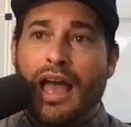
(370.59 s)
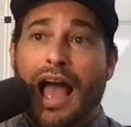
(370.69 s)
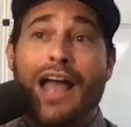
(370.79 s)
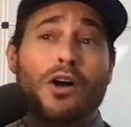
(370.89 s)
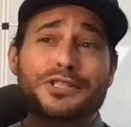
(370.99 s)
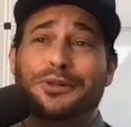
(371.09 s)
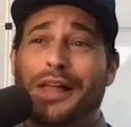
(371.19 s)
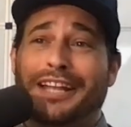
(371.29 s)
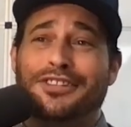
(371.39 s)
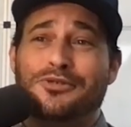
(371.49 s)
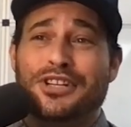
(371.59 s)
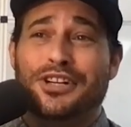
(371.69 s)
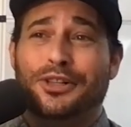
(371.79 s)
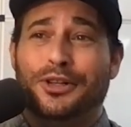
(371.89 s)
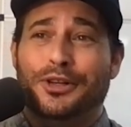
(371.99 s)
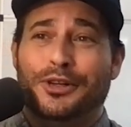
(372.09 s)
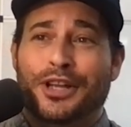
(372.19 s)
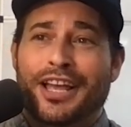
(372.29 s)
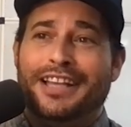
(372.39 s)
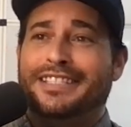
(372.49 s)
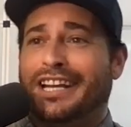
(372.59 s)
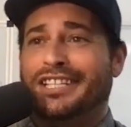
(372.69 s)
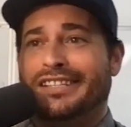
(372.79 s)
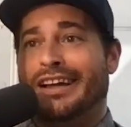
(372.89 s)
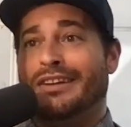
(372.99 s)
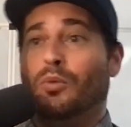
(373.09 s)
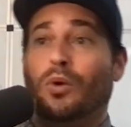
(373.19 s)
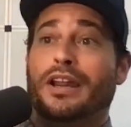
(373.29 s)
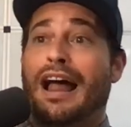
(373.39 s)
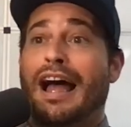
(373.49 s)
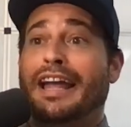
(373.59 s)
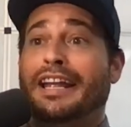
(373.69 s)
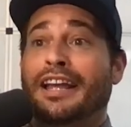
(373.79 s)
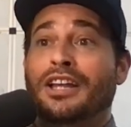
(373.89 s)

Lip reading: I also like to include a section on what I